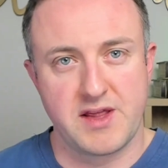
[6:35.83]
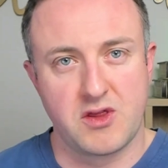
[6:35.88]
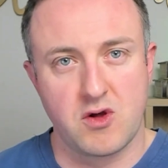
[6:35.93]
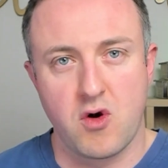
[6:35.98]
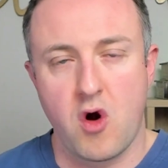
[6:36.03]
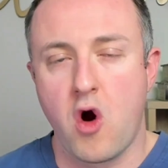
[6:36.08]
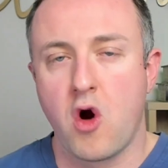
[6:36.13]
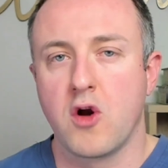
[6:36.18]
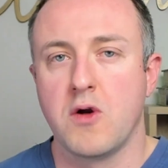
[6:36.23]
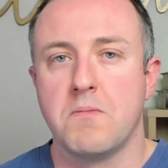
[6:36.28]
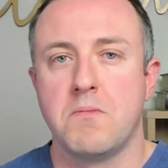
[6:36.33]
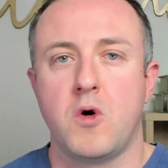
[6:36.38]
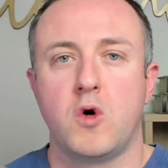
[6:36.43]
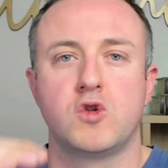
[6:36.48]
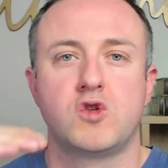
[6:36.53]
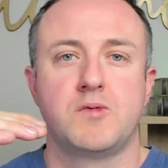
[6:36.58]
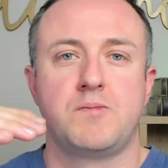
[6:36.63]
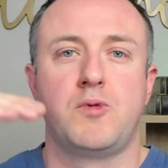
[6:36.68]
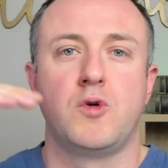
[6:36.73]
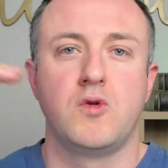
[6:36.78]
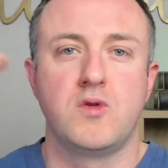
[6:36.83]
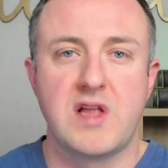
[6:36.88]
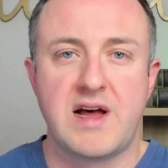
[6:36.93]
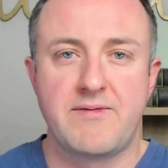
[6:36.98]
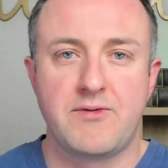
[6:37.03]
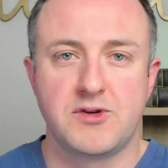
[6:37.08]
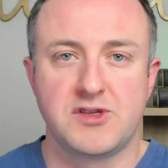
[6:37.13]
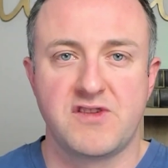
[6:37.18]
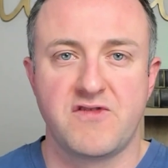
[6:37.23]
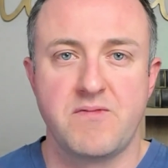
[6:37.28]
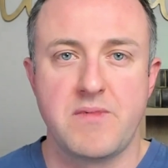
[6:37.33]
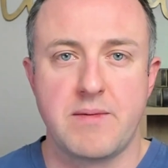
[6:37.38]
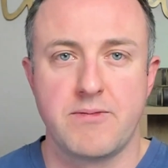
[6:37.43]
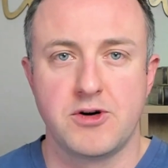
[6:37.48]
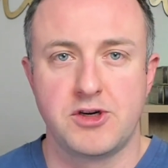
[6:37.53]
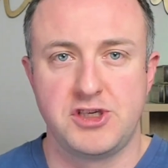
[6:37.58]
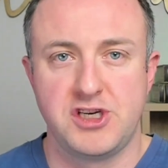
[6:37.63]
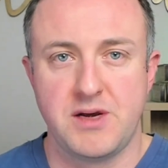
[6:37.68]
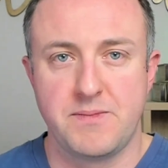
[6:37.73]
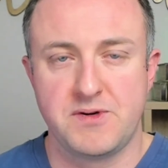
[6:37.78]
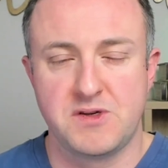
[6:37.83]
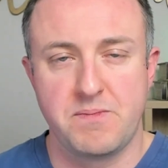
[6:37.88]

There aren't multiple levels of memberships.